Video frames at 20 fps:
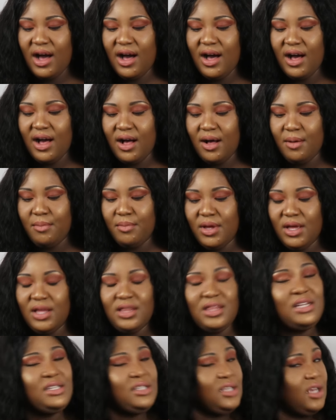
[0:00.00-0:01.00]
Um,
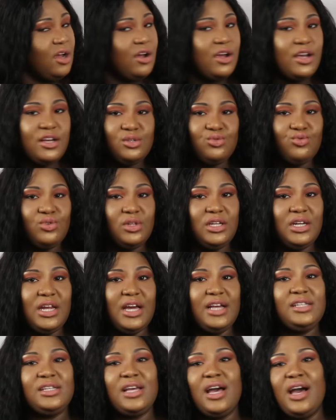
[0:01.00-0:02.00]
this hair is really
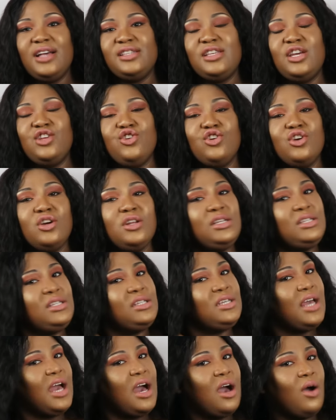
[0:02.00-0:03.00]
nice, guys, and you're going to
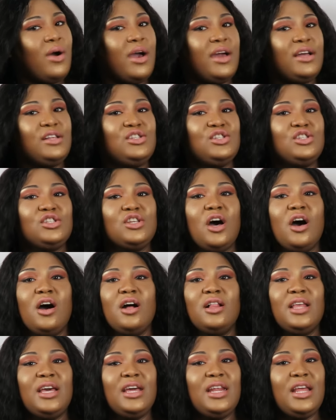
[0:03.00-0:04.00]
see how I
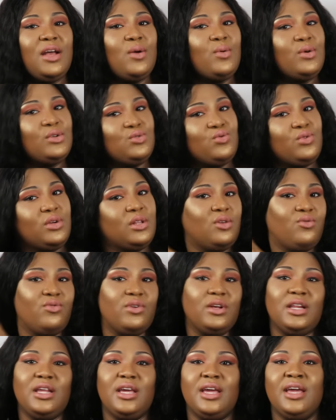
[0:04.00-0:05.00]
install it. It was really,
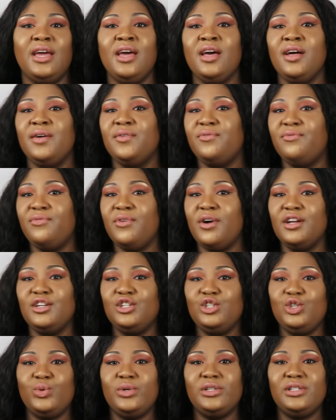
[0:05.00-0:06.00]
really
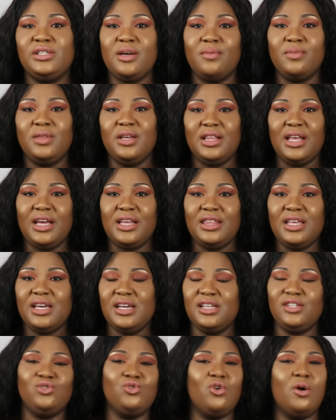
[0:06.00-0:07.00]
fun doing something like
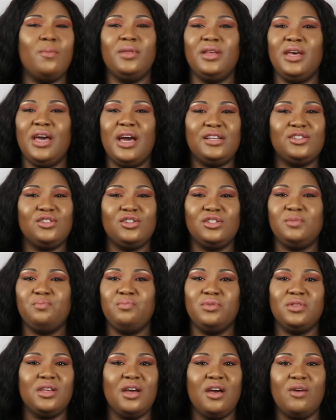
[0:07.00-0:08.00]
this. Normally, I
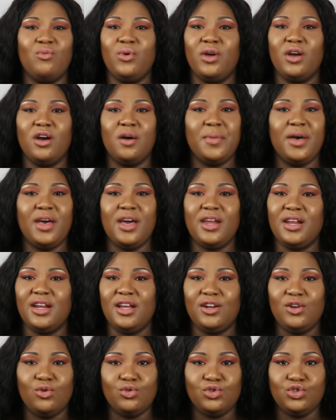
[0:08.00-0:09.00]
just put that wig on my head and
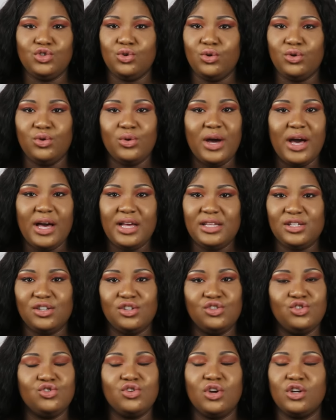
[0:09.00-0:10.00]
I don't show you guys the
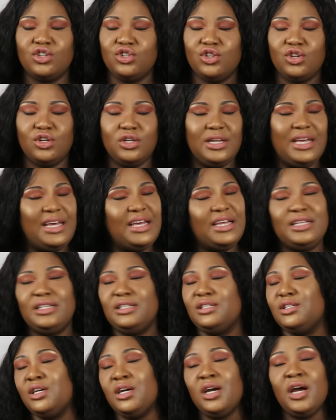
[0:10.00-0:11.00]
construction
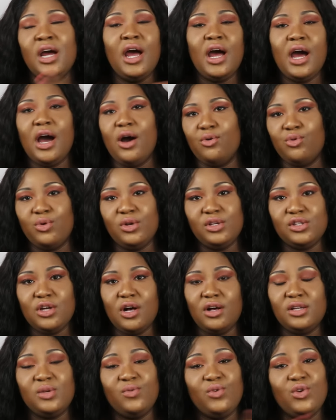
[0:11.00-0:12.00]
and how to
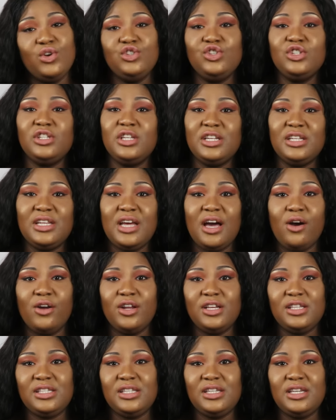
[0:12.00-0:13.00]
install. So if you're interested in how
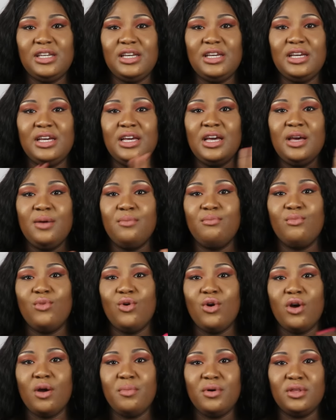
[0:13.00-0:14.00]
to see
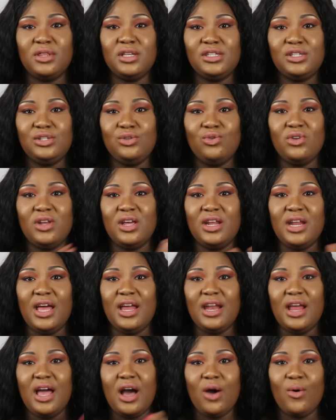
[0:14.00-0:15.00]
more about this unit
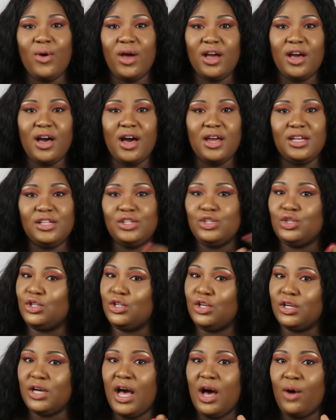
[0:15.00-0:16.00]
and how I got it to
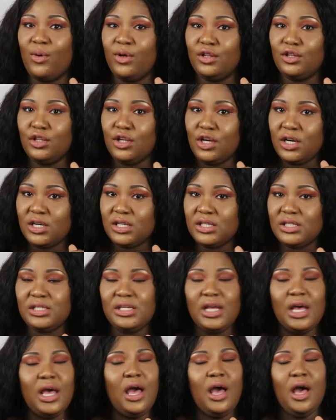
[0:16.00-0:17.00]
look how it
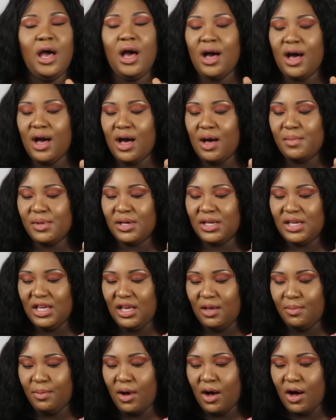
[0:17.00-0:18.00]
looks, um
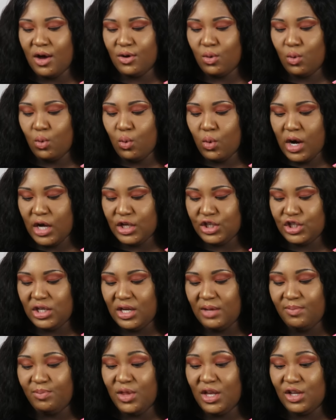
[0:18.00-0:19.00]
keep on
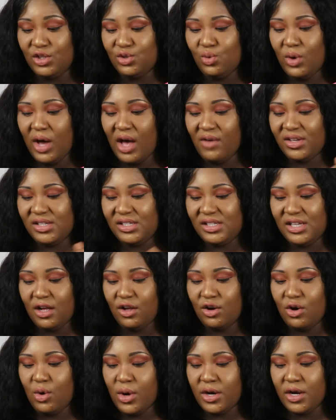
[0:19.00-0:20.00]
watching. They do have a
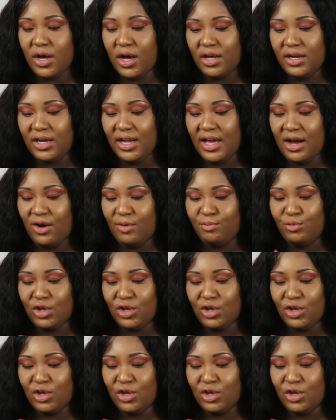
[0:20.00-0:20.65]
sale going on now.